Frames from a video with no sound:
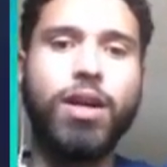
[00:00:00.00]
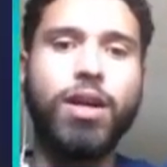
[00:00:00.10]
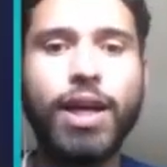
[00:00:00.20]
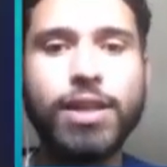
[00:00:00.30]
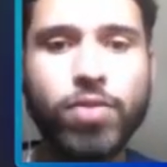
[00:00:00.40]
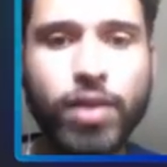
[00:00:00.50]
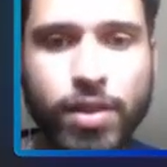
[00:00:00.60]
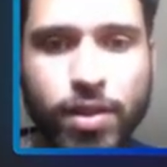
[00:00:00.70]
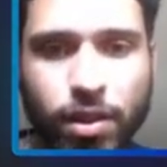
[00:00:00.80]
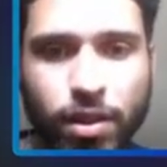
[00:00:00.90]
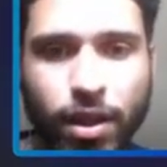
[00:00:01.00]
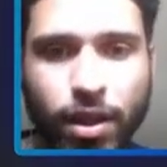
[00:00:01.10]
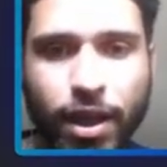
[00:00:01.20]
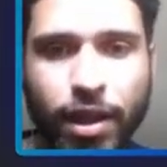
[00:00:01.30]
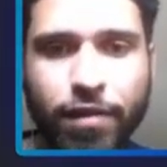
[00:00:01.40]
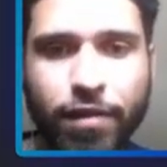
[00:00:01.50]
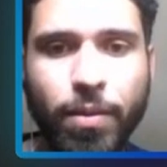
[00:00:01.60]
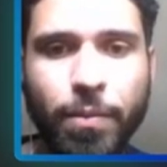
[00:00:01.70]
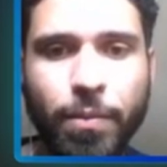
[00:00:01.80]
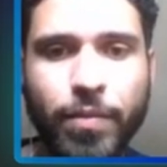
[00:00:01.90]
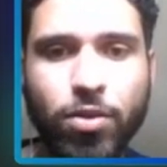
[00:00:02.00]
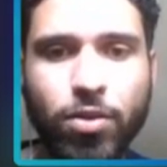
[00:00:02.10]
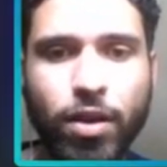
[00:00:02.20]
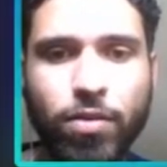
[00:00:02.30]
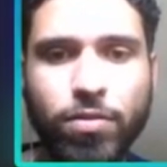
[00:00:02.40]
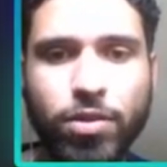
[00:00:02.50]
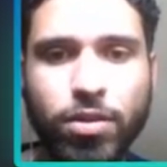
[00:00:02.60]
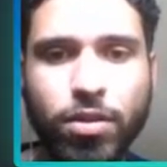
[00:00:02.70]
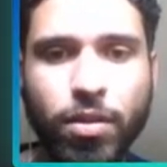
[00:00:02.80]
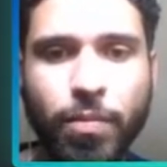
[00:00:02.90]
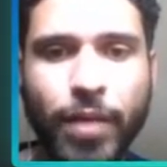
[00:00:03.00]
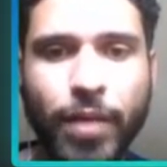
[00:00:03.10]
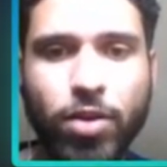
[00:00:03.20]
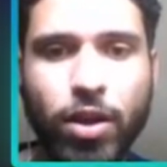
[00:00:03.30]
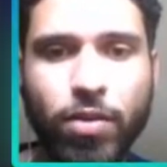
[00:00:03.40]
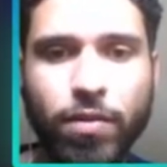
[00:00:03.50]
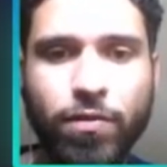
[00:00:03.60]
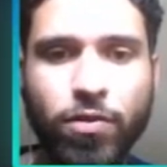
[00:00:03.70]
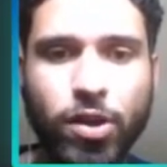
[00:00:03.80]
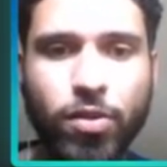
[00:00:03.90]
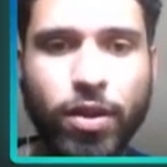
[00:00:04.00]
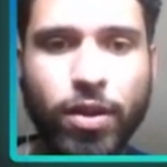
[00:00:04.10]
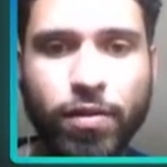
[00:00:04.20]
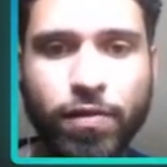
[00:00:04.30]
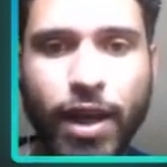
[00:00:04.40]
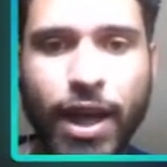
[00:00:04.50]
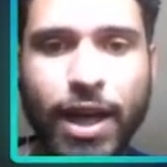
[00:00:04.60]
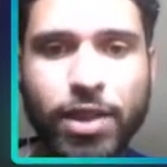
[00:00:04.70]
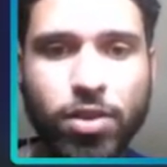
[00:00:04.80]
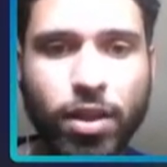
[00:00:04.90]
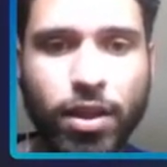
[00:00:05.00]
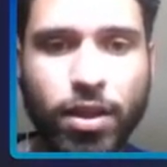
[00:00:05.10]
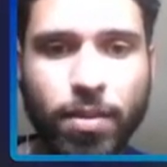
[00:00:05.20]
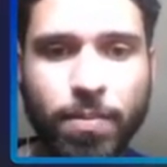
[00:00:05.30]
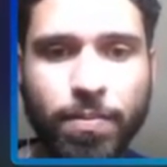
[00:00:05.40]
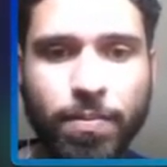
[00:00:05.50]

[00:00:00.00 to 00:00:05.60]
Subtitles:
As you can see, I have middle ground, background, and foreground. And if I isolate them,